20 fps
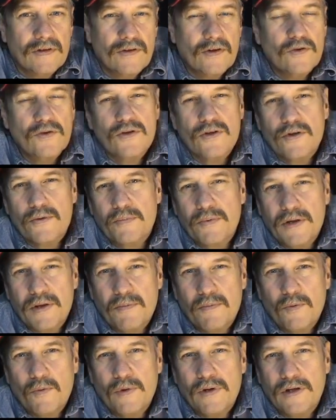Those are the
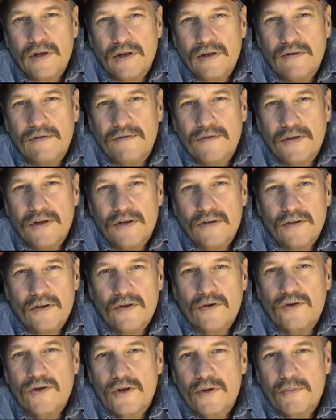people we need to fear.
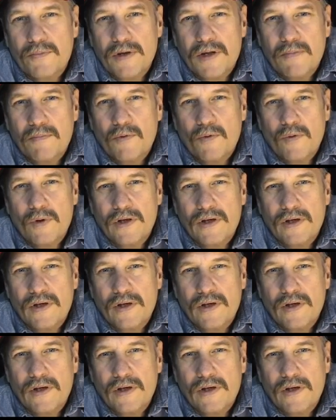Those are the people